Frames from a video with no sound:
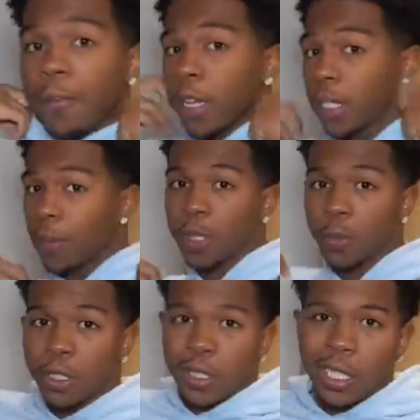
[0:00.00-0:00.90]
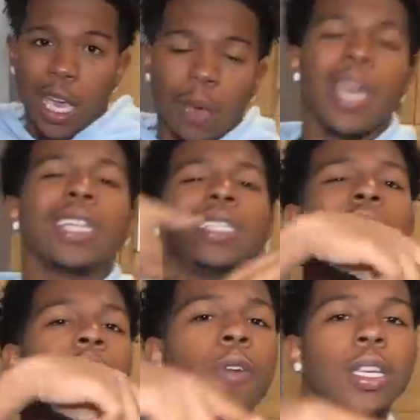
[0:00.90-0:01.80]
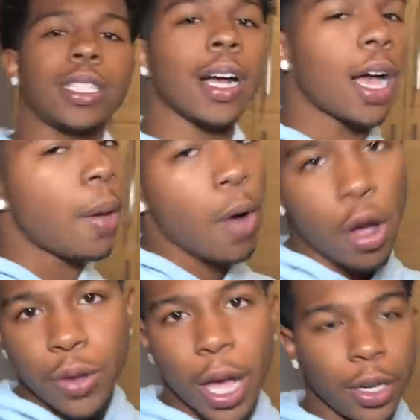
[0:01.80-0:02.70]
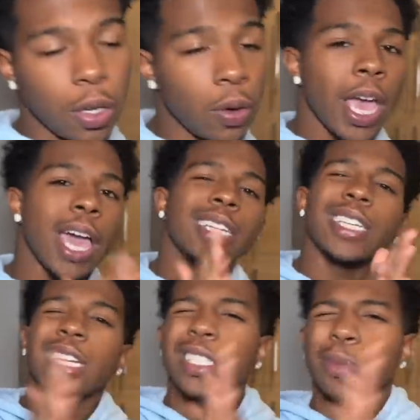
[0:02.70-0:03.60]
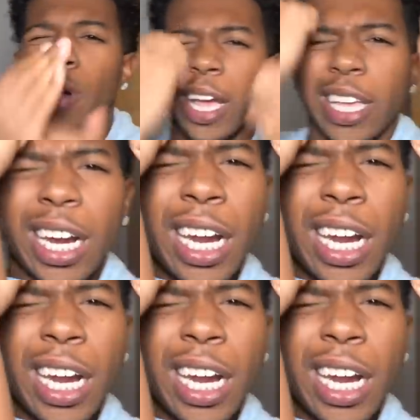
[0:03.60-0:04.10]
Frost, the best merch in the game. DeshaeFrost.com, all you got to do. And let's get into the prank. Get